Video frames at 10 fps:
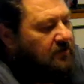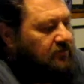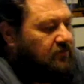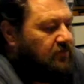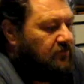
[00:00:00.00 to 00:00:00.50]

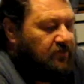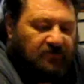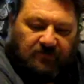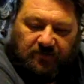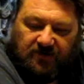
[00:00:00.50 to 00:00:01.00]
put a little bit
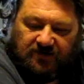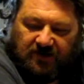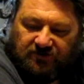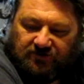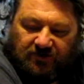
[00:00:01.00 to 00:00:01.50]
of bit of
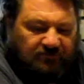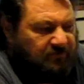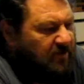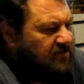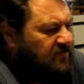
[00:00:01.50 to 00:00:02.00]
touch on it
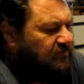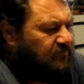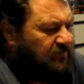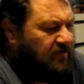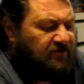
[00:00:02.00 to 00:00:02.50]
only,
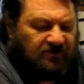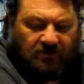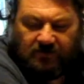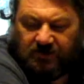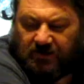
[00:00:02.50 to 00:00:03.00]
only
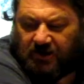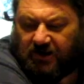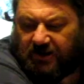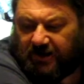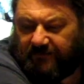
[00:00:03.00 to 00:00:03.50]
slightly
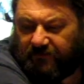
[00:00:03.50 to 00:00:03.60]
um,